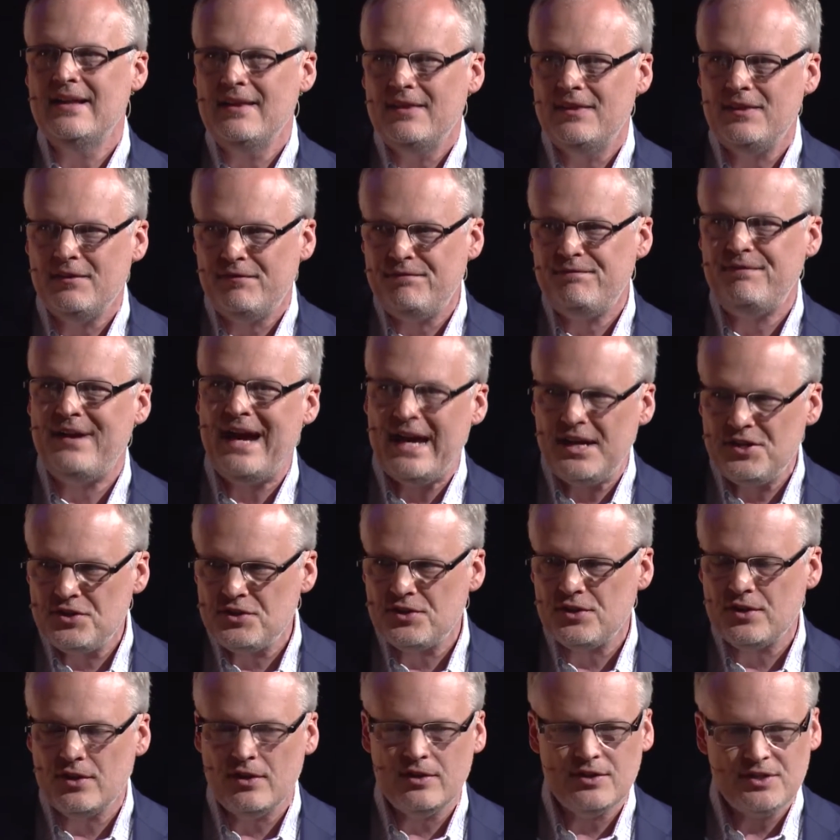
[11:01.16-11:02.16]
the
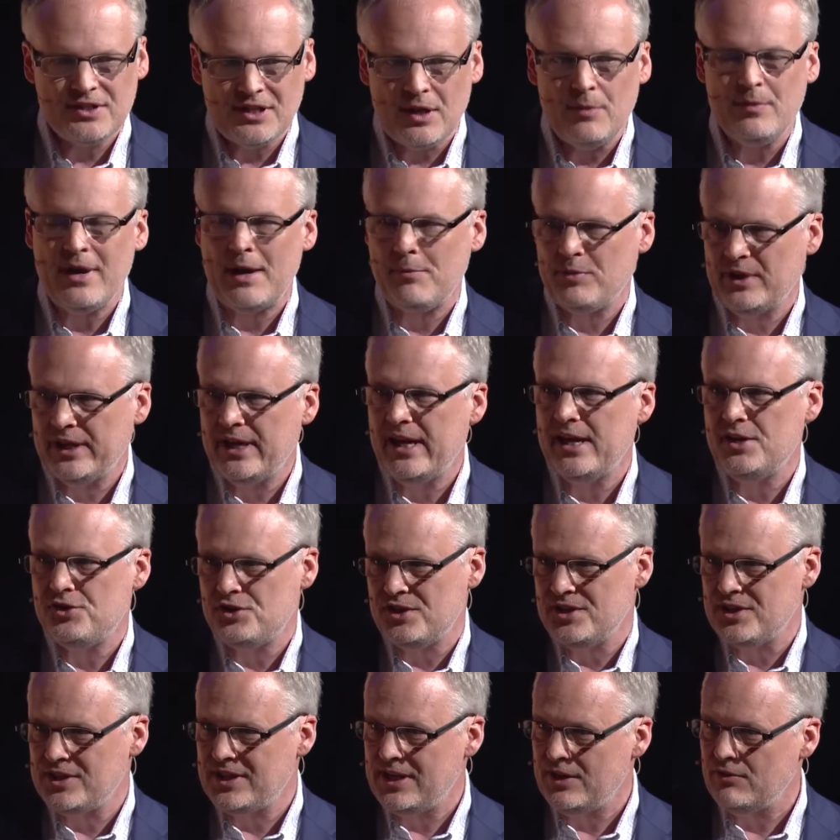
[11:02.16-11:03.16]
faster some
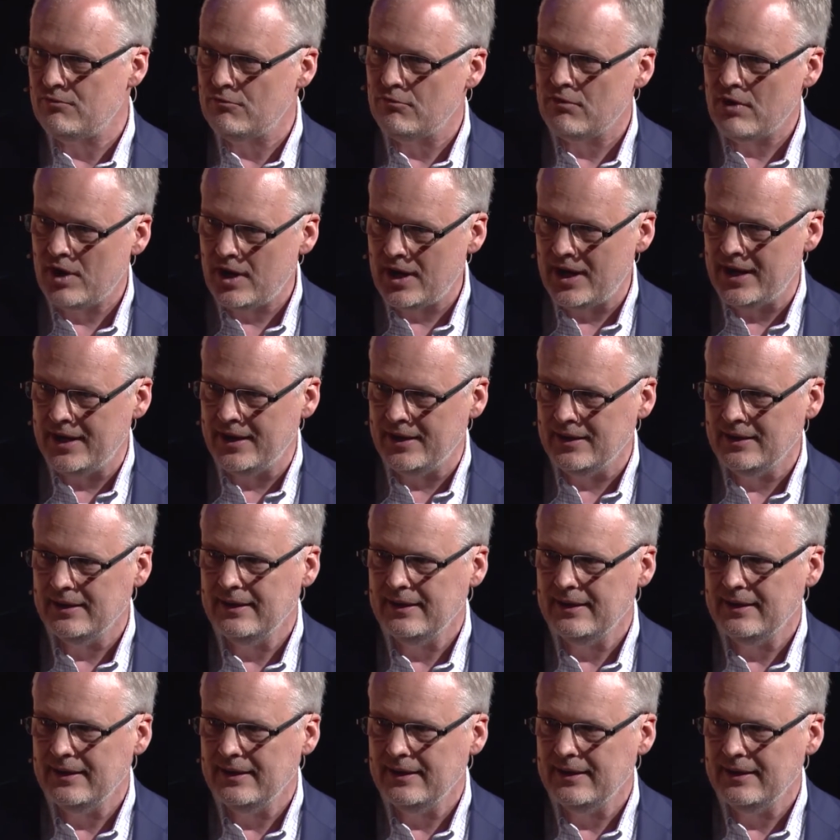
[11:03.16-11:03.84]
applications can run.